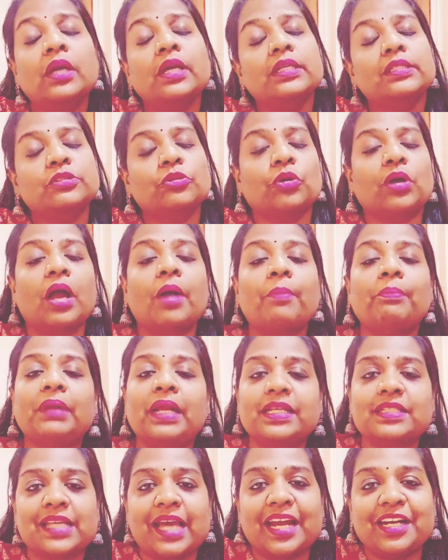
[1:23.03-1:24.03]
So come
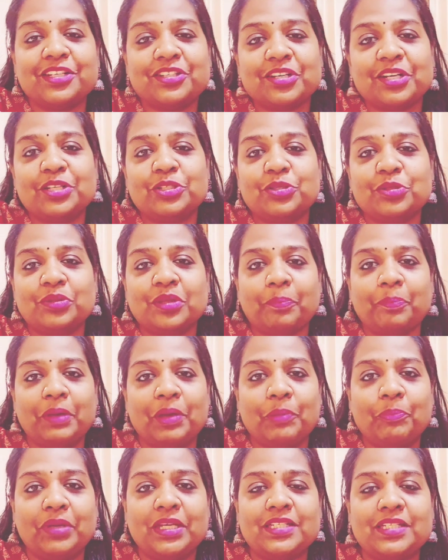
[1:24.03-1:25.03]
let's enter into the
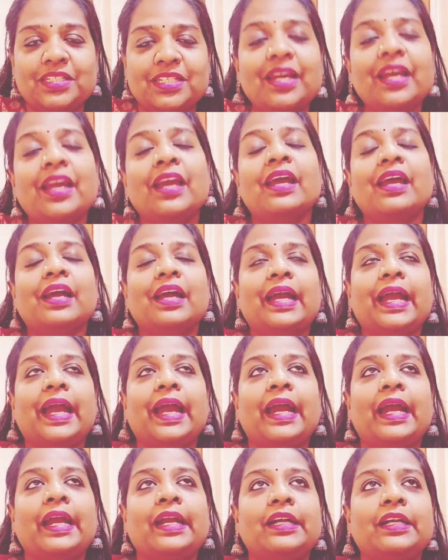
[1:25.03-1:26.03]
PPT
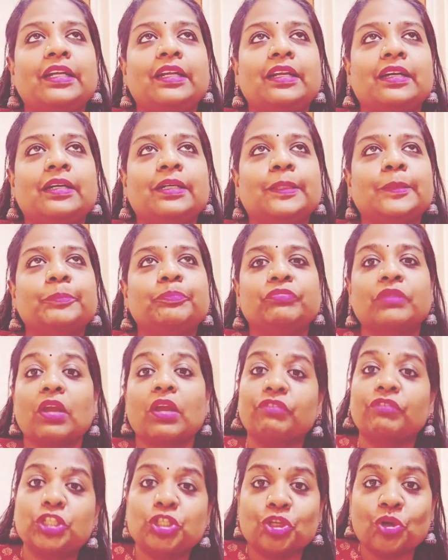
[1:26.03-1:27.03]
and um,
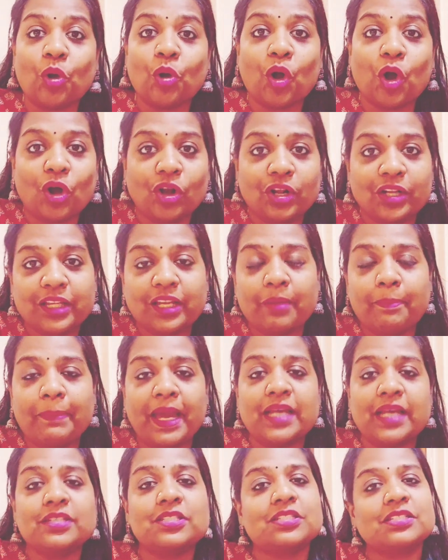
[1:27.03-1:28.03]
wish you all the
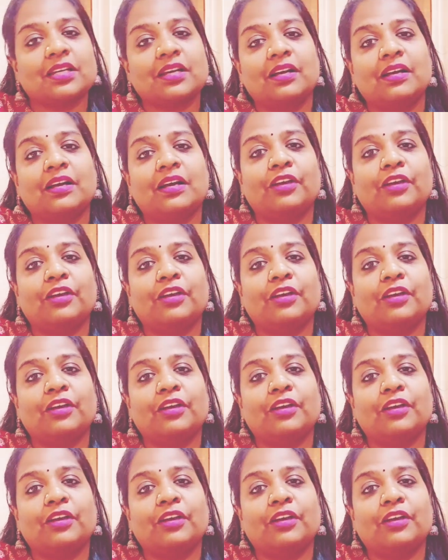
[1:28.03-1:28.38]
best uh,